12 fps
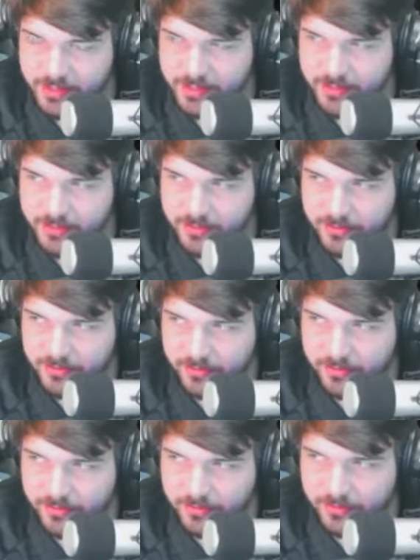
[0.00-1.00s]

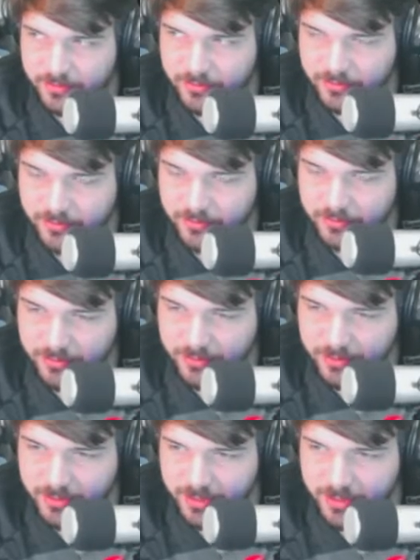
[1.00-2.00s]
you
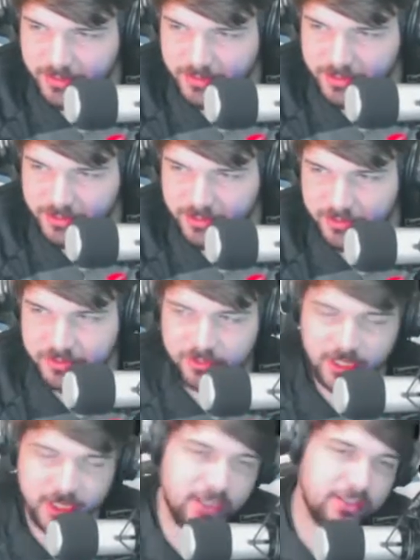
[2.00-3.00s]

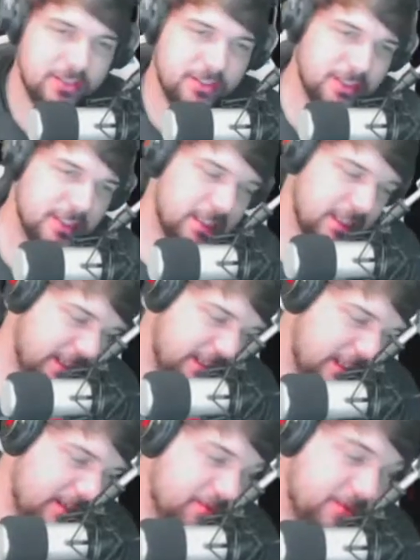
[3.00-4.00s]
try it and you didn't like it?
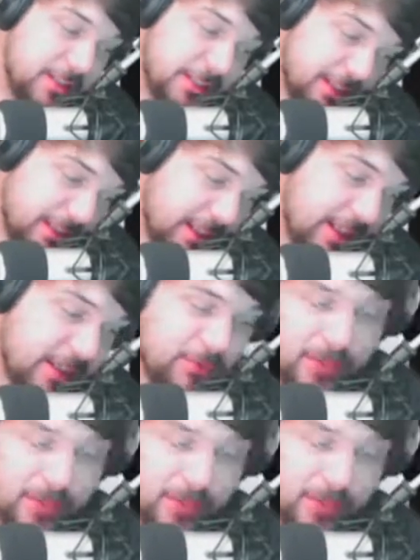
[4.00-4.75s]
If you didn't like it, why